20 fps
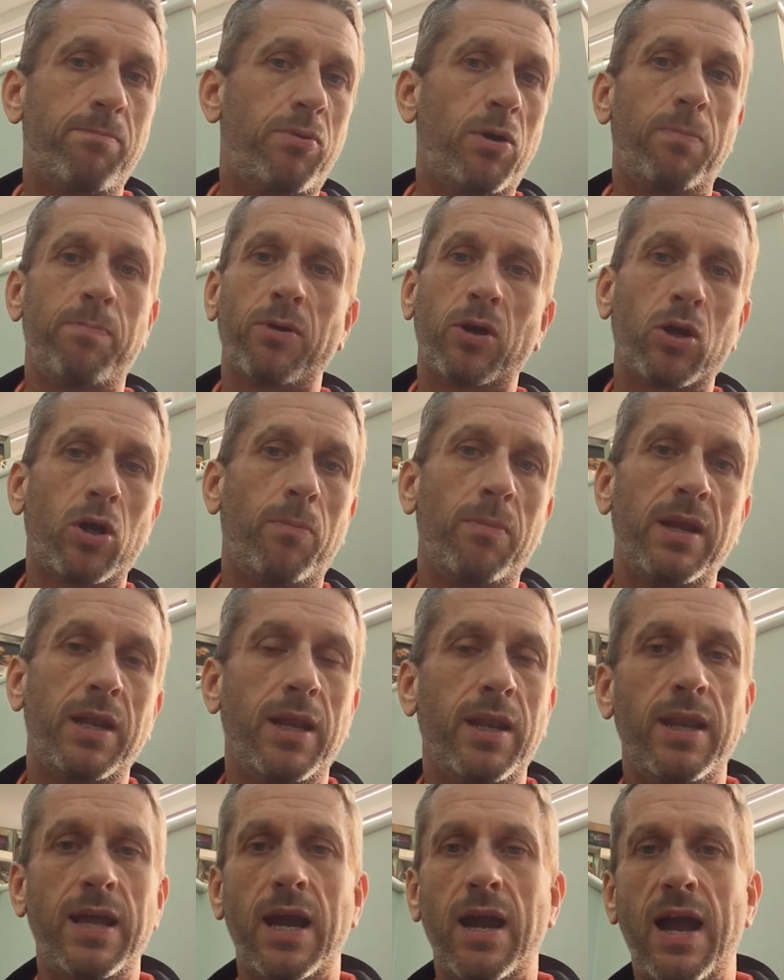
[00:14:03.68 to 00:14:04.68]
pop a comment
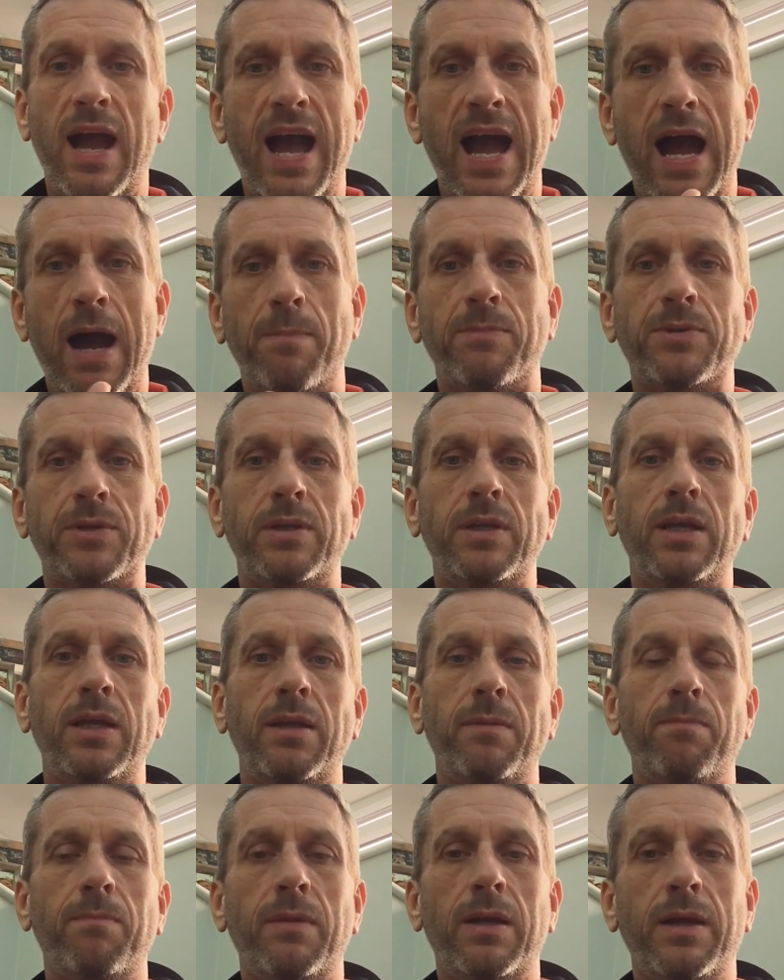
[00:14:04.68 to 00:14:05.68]
in there. Absolutely,
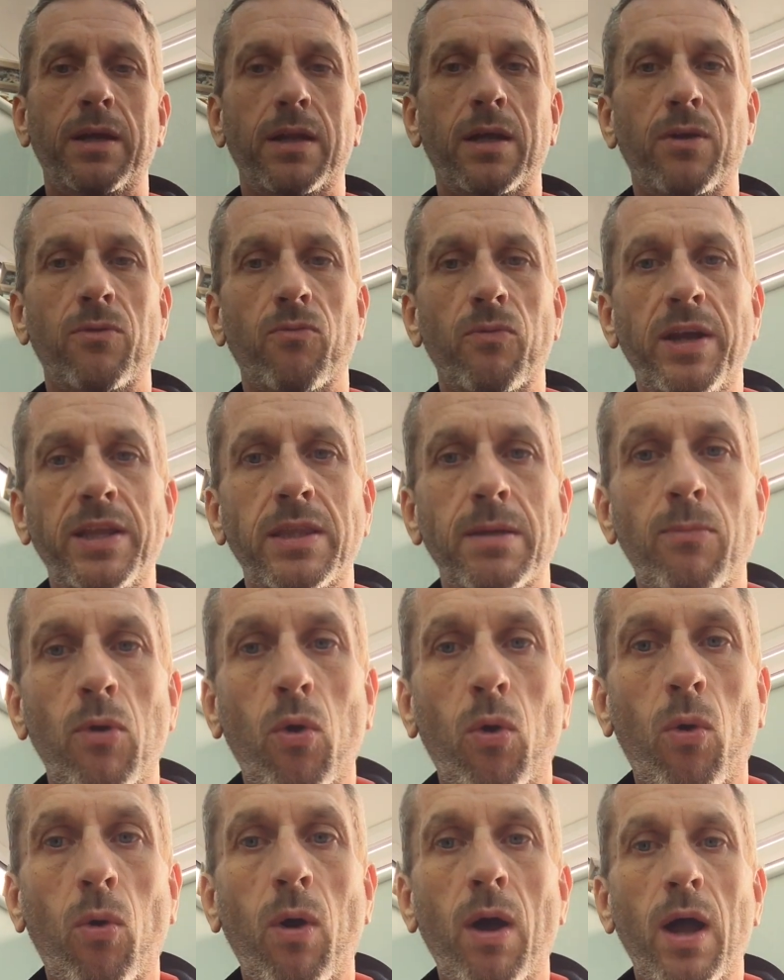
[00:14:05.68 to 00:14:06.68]
you know, read them
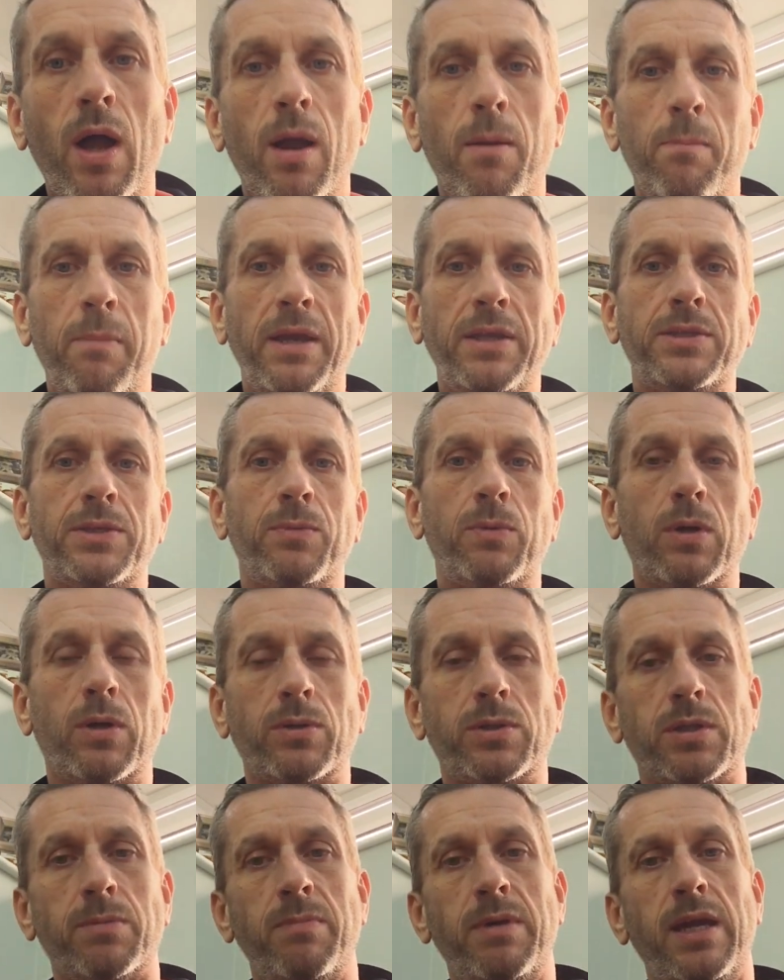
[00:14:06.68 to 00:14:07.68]
all. Means the
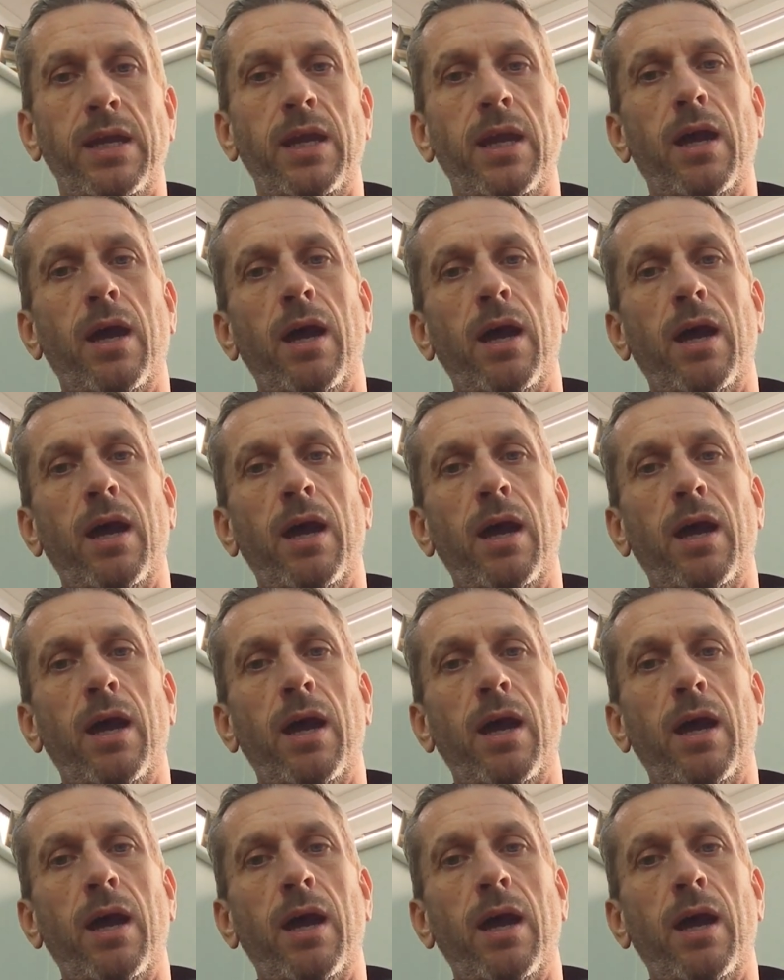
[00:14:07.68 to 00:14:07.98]
world to me.